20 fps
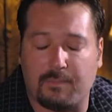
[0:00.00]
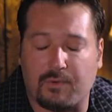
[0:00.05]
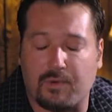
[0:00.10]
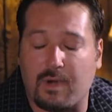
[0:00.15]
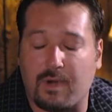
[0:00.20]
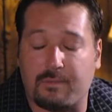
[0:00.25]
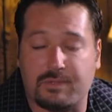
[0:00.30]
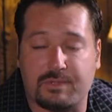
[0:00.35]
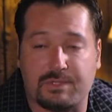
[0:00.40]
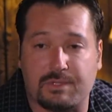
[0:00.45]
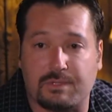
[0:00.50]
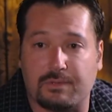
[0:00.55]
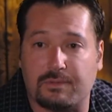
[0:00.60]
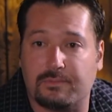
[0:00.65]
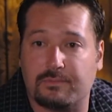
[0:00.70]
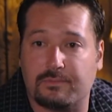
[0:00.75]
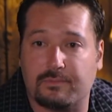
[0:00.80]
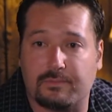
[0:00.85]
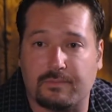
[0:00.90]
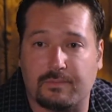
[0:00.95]
promise
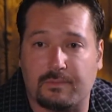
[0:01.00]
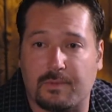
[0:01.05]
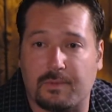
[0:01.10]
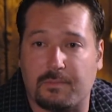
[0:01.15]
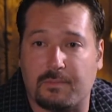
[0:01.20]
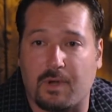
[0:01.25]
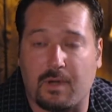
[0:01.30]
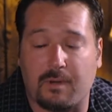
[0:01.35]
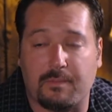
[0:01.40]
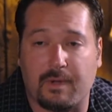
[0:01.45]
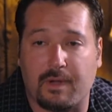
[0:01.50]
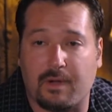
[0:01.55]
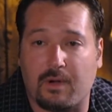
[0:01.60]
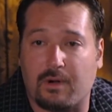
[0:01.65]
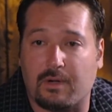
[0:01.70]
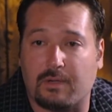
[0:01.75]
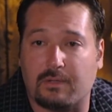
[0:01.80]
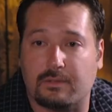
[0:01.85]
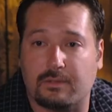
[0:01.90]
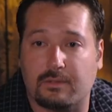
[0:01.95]
you from the bottom of my
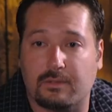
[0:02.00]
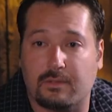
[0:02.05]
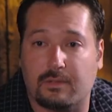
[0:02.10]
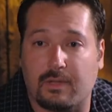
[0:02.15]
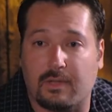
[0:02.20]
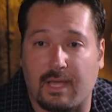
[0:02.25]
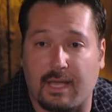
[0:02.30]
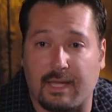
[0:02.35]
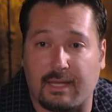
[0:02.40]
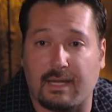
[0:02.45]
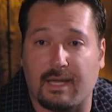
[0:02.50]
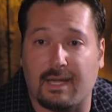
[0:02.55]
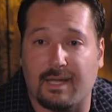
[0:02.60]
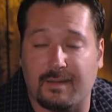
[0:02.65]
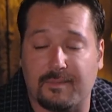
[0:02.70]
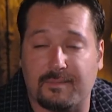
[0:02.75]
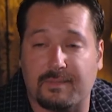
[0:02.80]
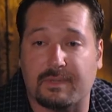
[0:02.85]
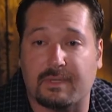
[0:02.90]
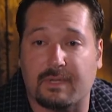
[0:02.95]
heart that
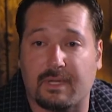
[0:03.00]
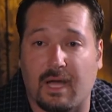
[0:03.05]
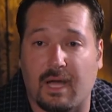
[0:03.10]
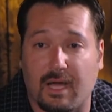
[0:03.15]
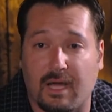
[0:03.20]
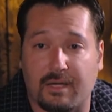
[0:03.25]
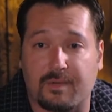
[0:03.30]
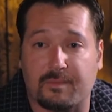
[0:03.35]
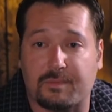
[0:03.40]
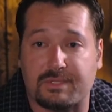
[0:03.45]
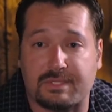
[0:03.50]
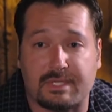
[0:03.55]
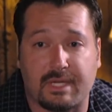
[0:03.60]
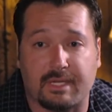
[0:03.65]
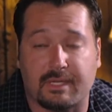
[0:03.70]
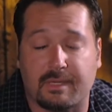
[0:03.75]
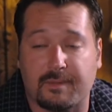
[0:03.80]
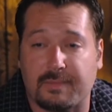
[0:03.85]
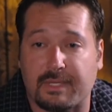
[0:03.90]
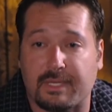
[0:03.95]
I am
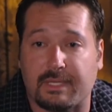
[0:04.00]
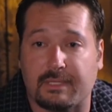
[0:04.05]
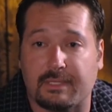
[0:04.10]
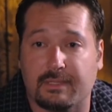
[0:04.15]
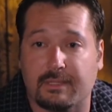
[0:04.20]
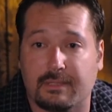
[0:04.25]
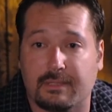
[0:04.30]
100% committed.